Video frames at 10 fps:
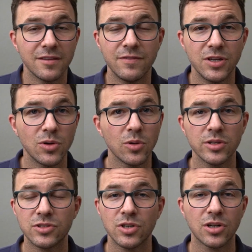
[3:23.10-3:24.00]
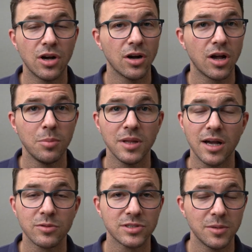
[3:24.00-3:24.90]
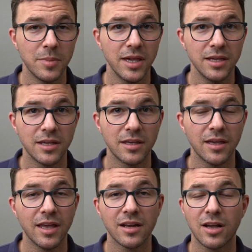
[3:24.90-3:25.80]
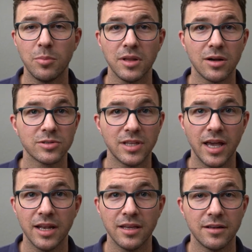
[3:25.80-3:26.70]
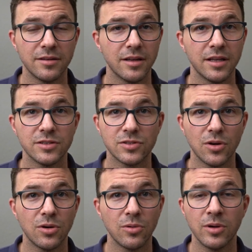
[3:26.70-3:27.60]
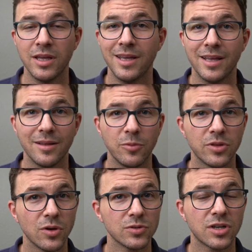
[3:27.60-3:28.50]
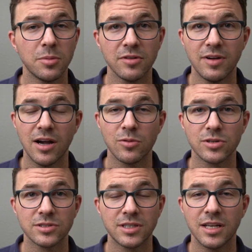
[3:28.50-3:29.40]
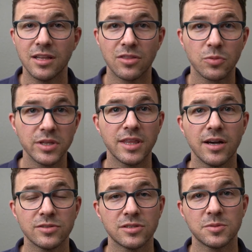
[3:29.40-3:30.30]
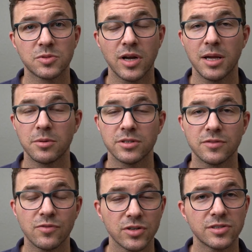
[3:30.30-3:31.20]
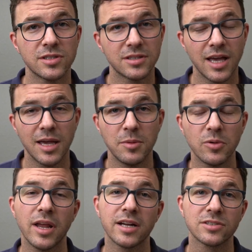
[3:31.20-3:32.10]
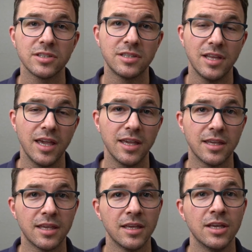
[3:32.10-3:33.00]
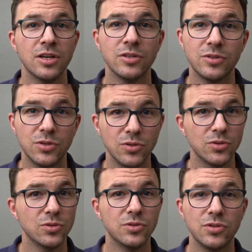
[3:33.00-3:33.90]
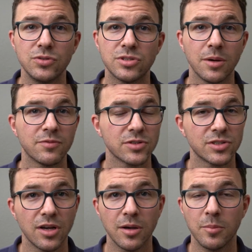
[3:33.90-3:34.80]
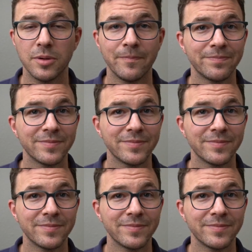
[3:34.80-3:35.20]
The video only took a couple hours to make and a couple hours to edit, and so with those couple of hours getting 3,000 subscribers versus the time it would actually take to do sub for sub